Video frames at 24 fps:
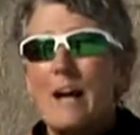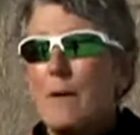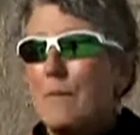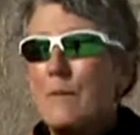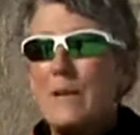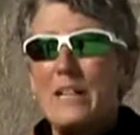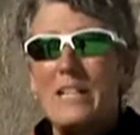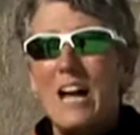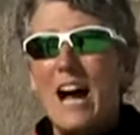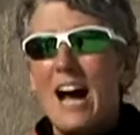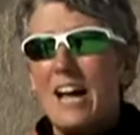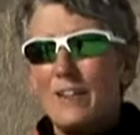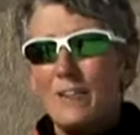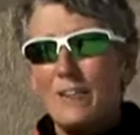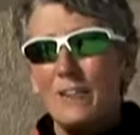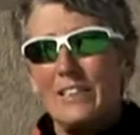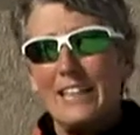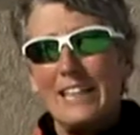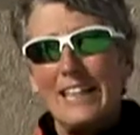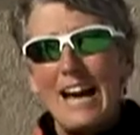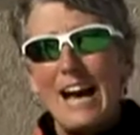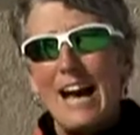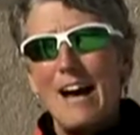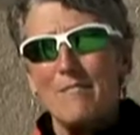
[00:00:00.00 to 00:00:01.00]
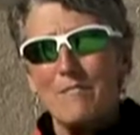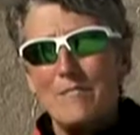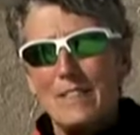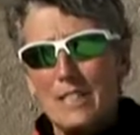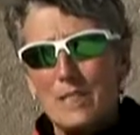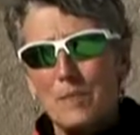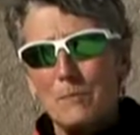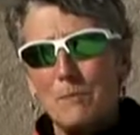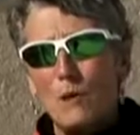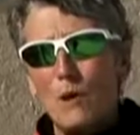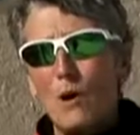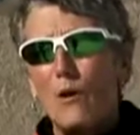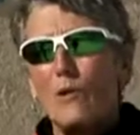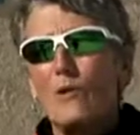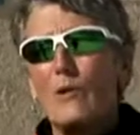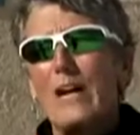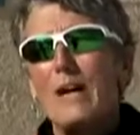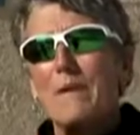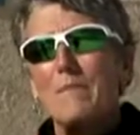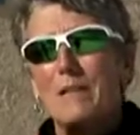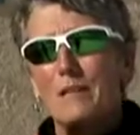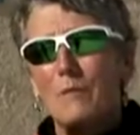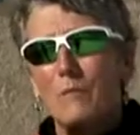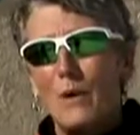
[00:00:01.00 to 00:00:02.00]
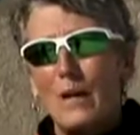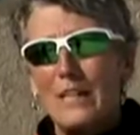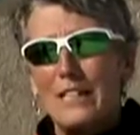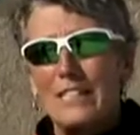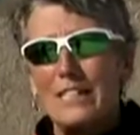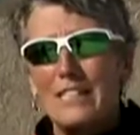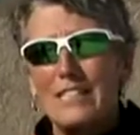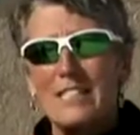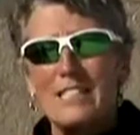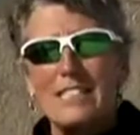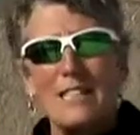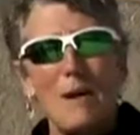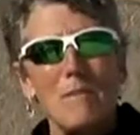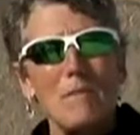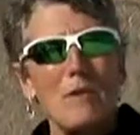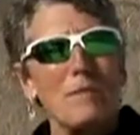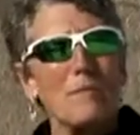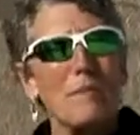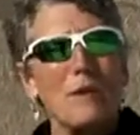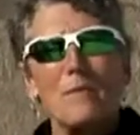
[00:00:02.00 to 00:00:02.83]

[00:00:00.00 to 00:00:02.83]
We not only have this program and one in the summer,